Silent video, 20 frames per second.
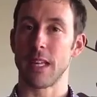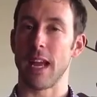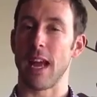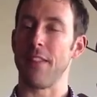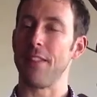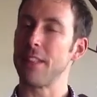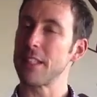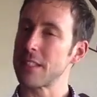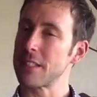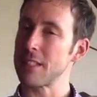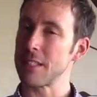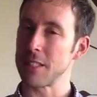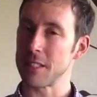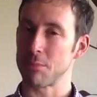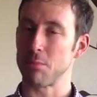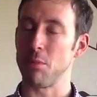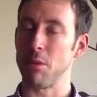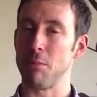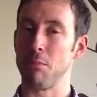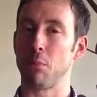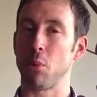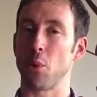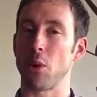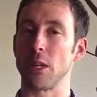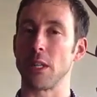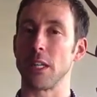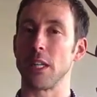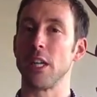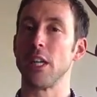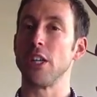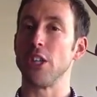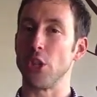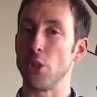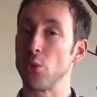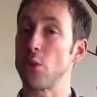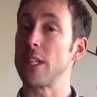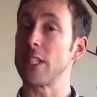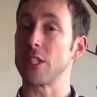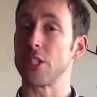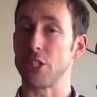and this is important,
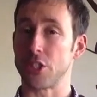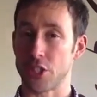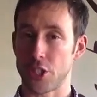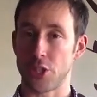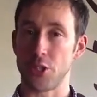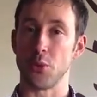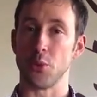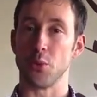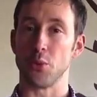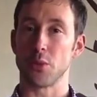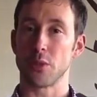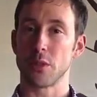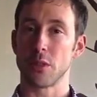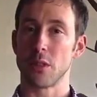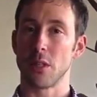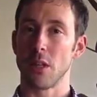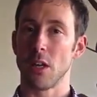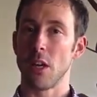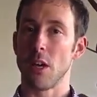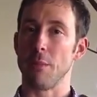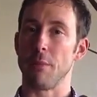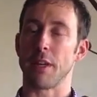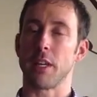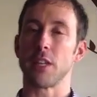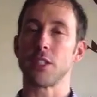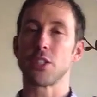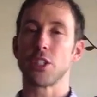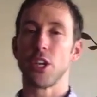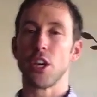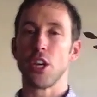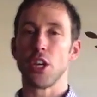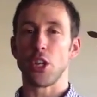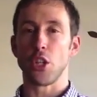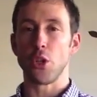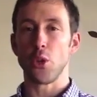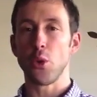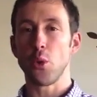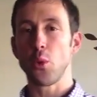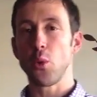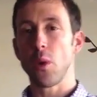you get to choose. Because
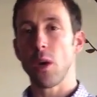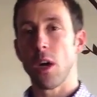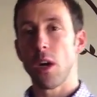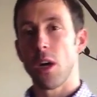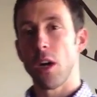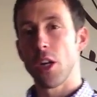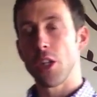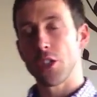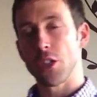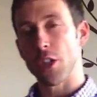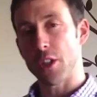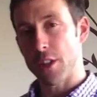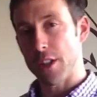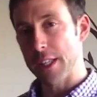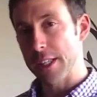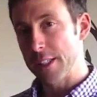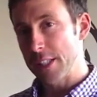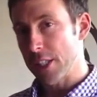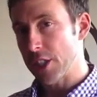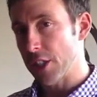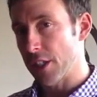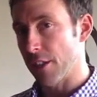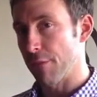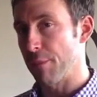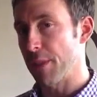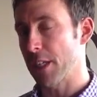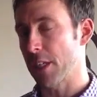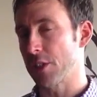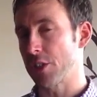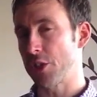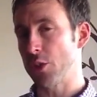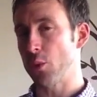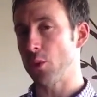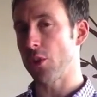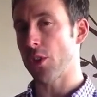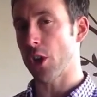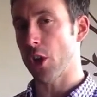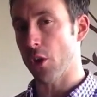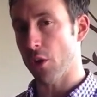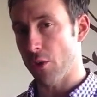you took the initiative, because you were
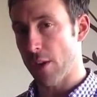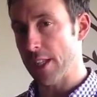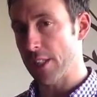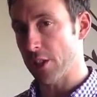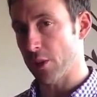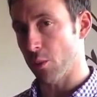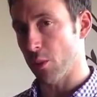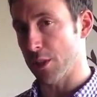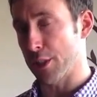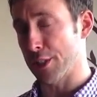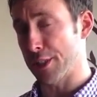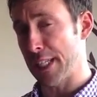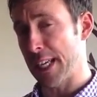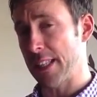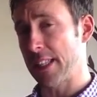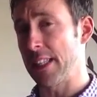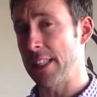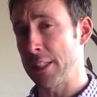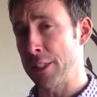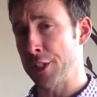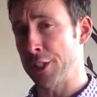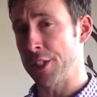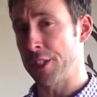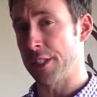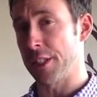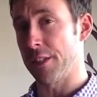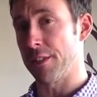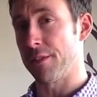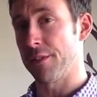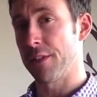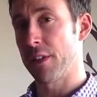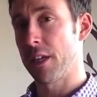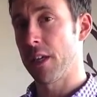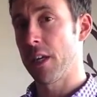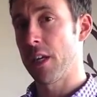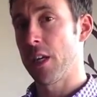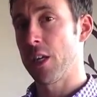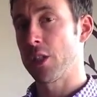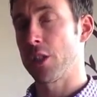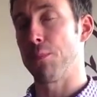the courageous one to take the initiative
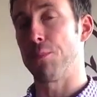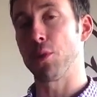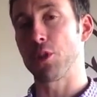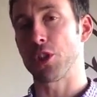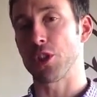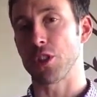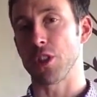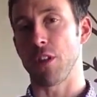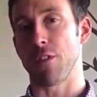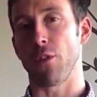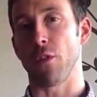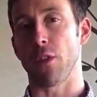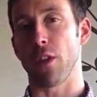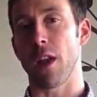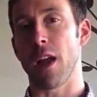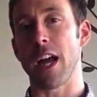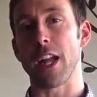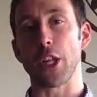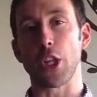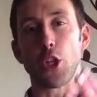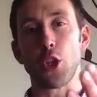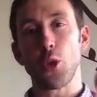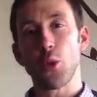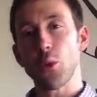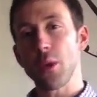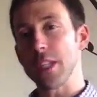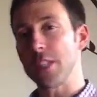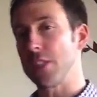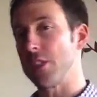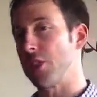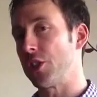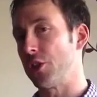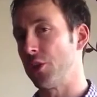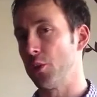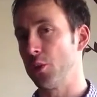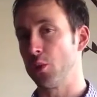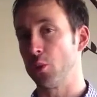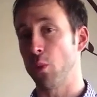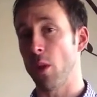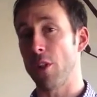to put yourself on the line, you get to
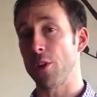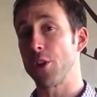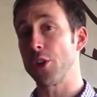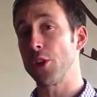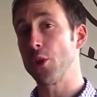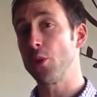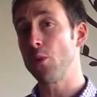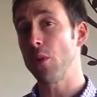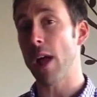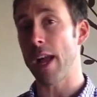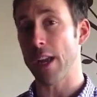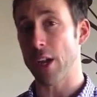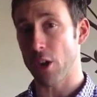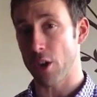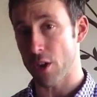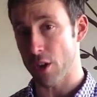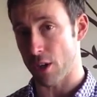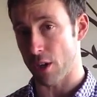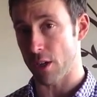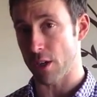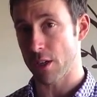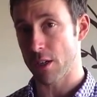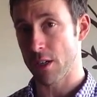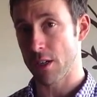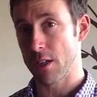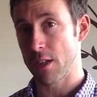choose whether you like her.